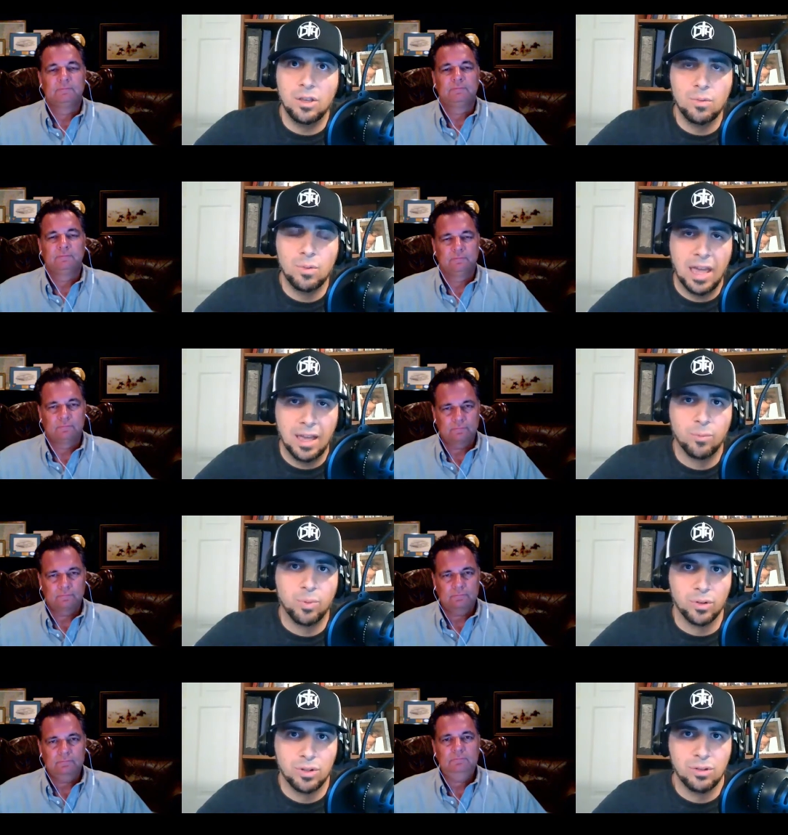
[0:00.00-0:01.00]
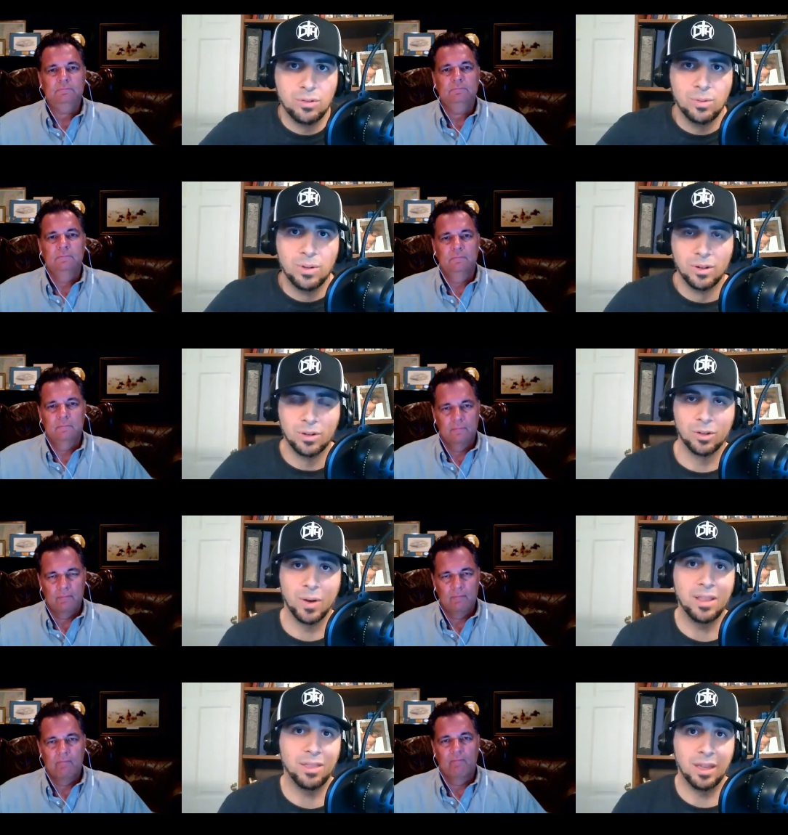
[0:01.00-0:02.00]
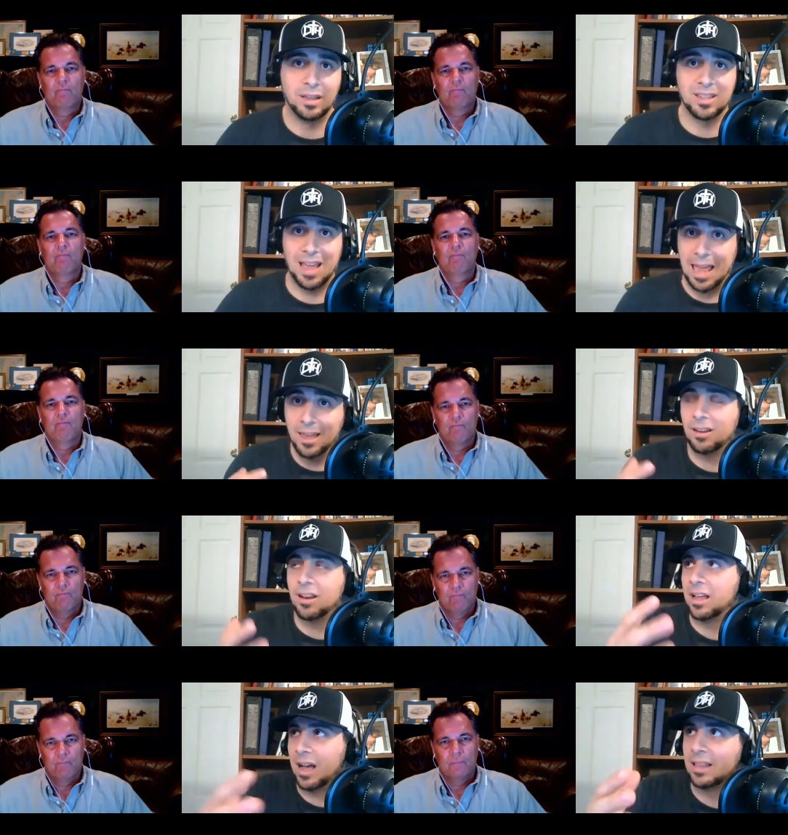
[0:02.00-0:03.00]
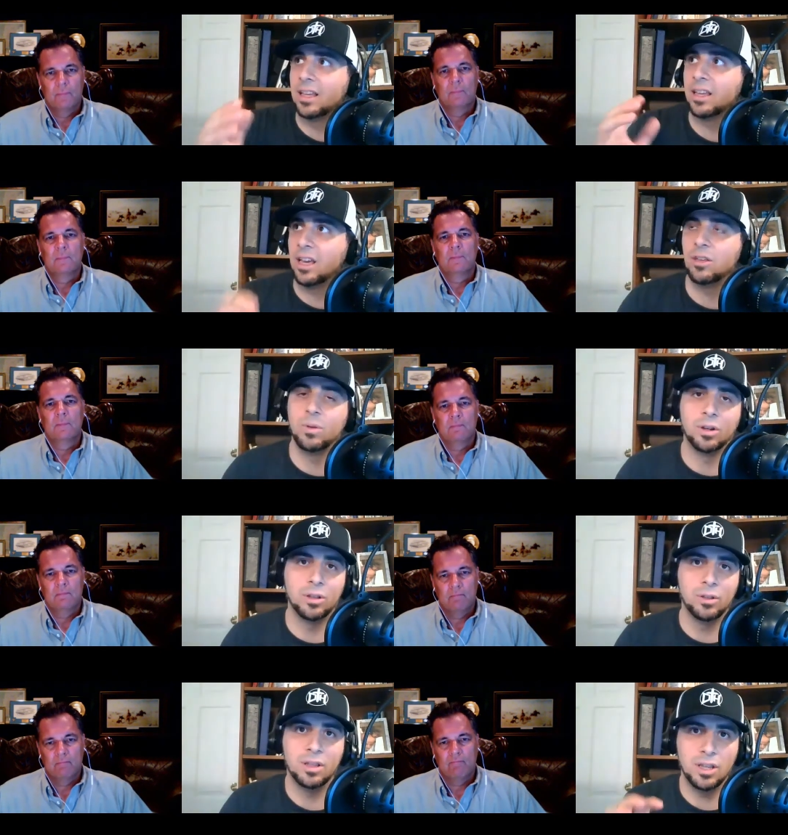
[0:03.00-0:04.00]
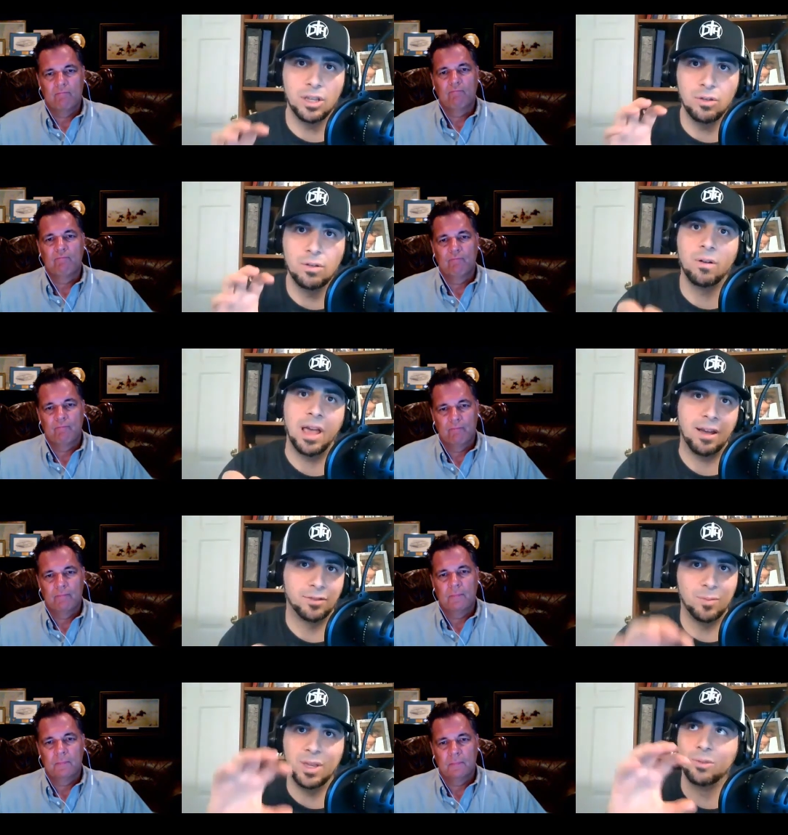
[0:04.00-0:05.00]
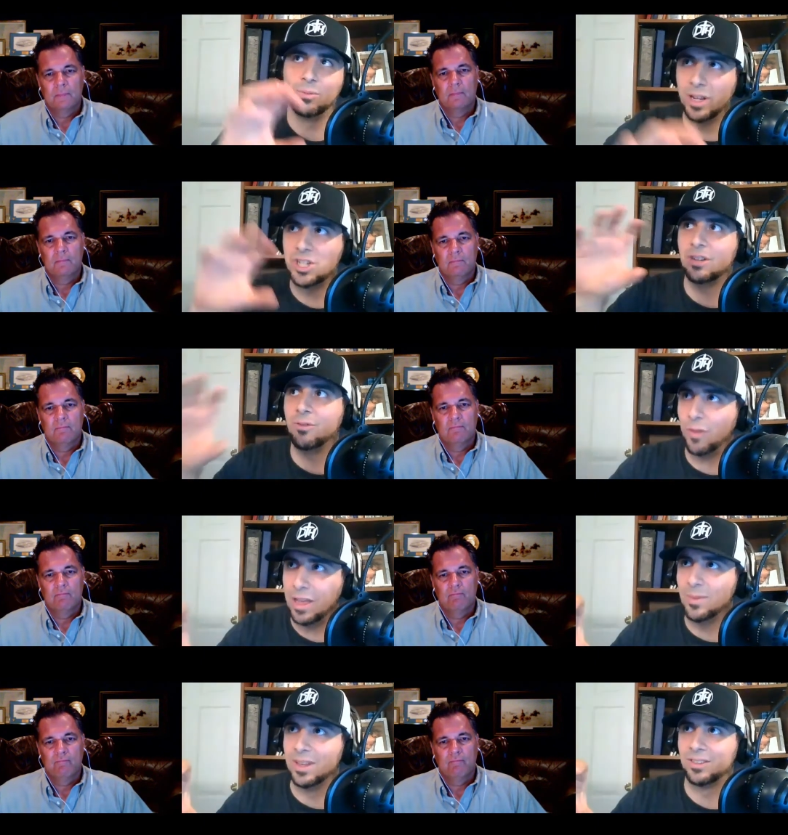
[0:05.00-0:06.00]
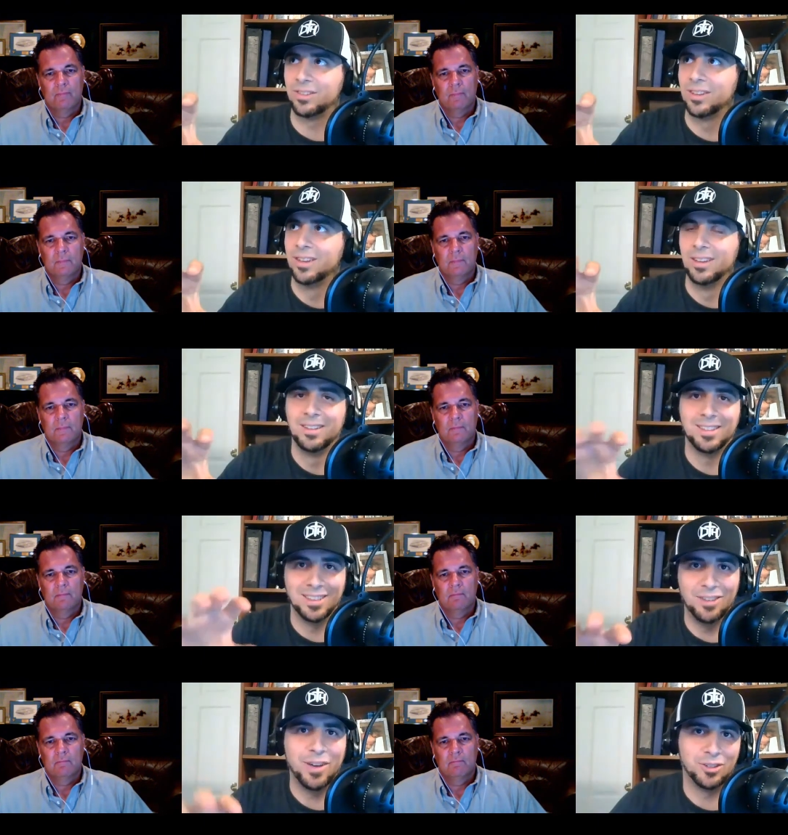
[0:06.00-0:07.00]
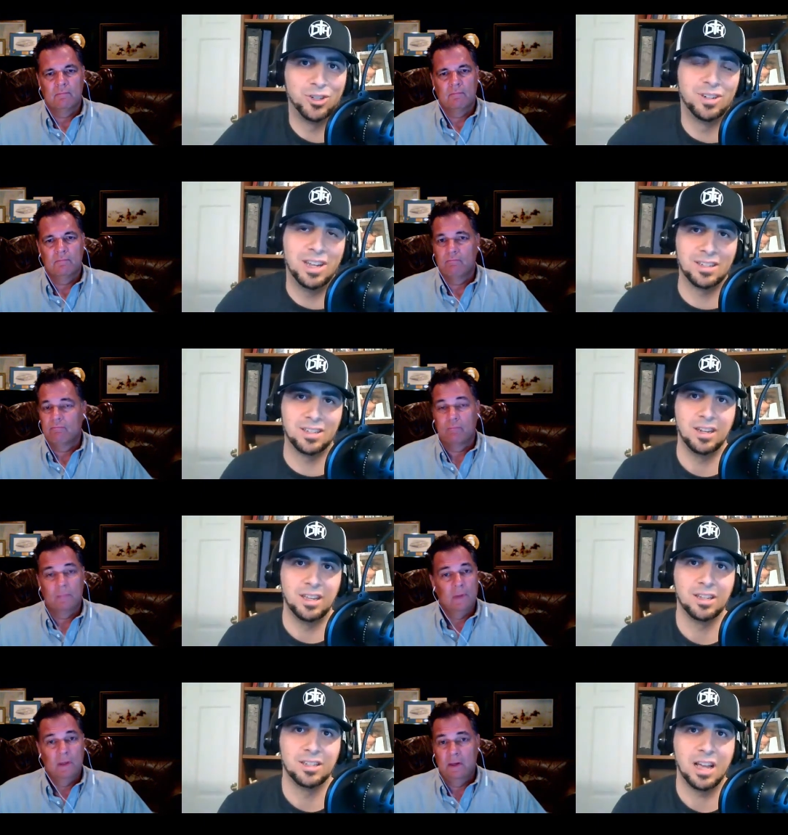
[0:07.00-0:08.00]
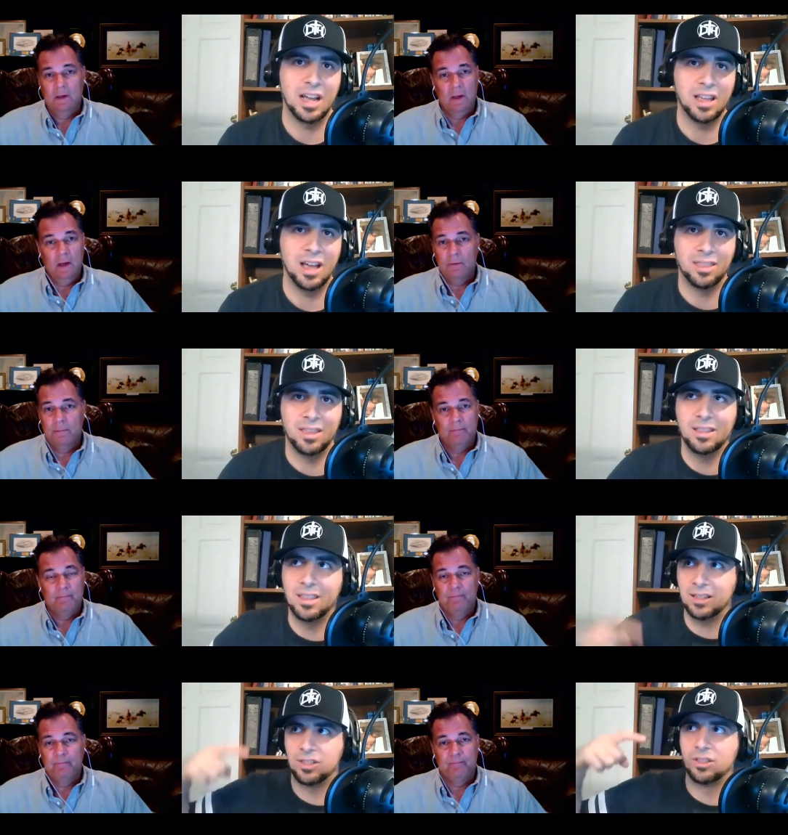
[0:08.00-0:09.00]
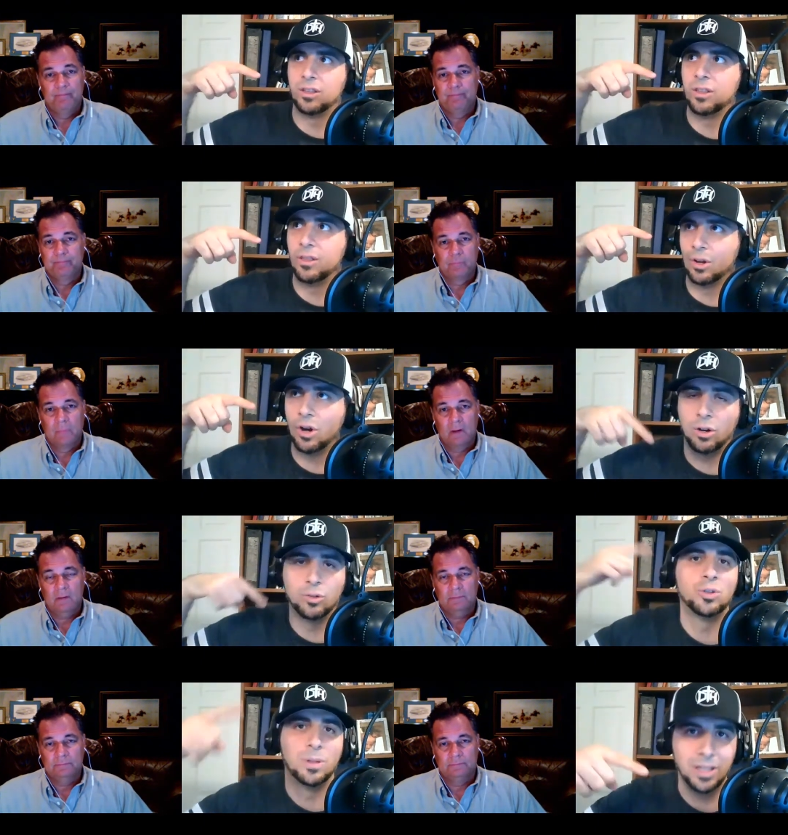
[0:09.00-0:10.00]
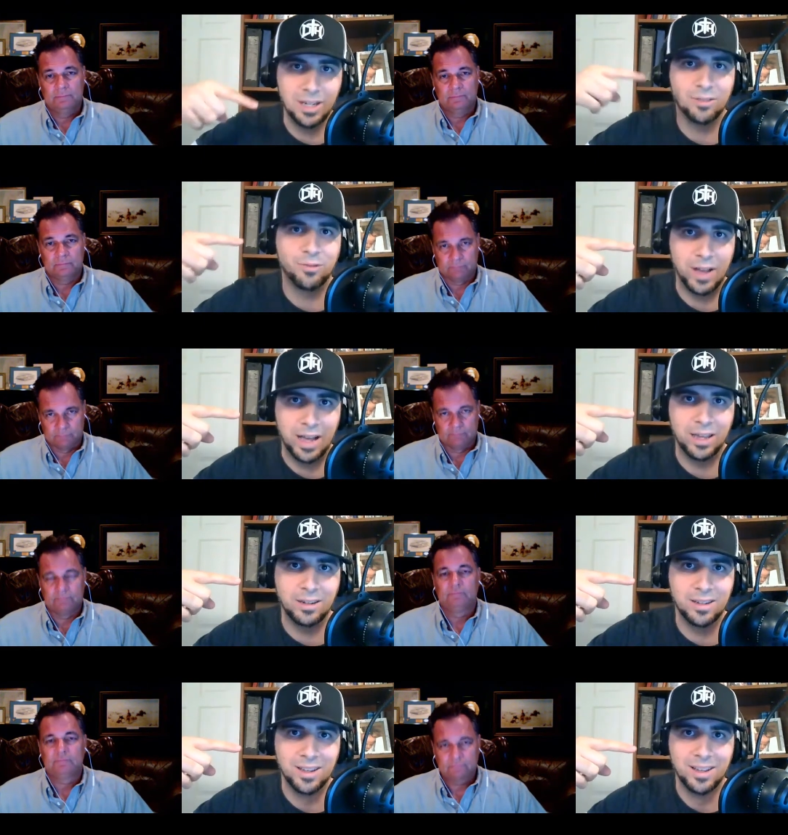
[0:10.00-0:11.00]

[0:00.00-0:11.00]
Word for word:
Speaker 1: you can pursue great things. And I, I, like how you included that you don't have to be rich and famous to live out your destiny, because no. I, I, think that's the the culturally defined